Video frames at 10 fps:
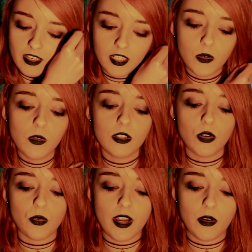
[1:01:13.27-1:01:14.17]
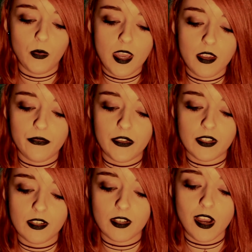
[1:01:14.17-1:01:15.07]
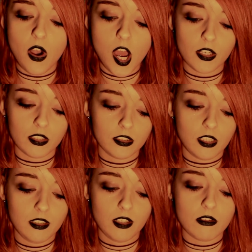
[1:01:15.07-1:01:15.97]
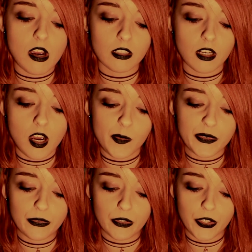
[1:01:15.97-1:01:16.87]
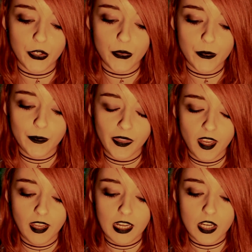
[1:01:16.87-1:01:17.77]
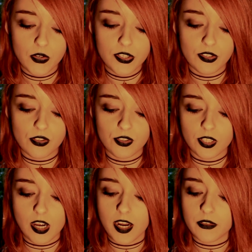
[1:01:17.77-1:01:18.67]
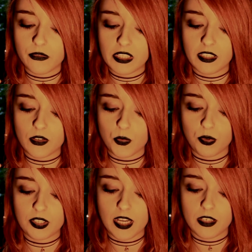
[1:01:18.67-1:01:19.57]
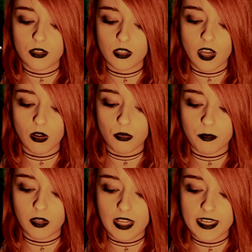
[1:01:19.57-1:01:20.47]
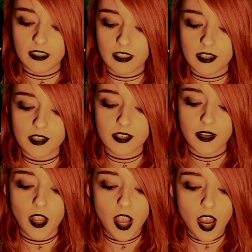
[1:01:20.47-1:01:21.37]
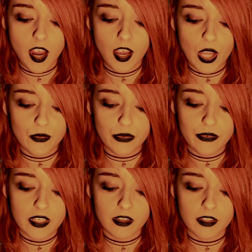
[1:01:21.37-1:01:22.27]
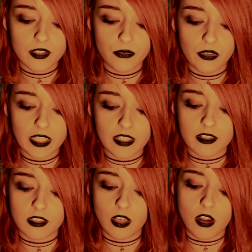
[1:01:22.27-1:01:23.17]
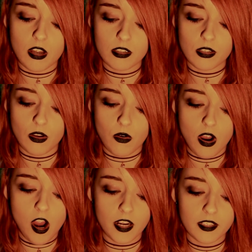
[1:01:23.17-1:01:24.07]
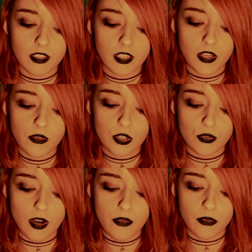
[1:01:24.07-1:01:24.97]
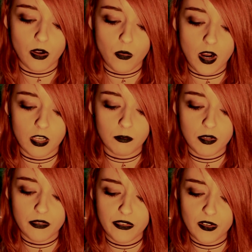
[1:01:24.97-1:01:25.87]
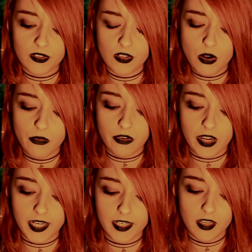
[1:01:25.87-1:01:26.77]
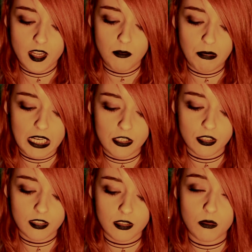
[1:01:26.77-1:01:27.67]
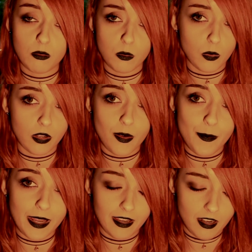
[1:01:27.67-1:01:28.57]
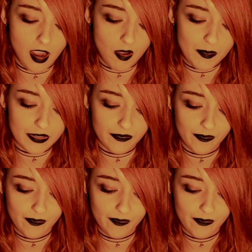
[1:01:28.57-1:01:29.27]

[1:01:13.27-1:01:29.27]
You will know right away if this is a hot or not so hot combo for you. Aries does not hide feelings or pretend out of politeness. If you feel this fling is not so hot, give it a try for a while, but if there is no fire, patience will not make it happen.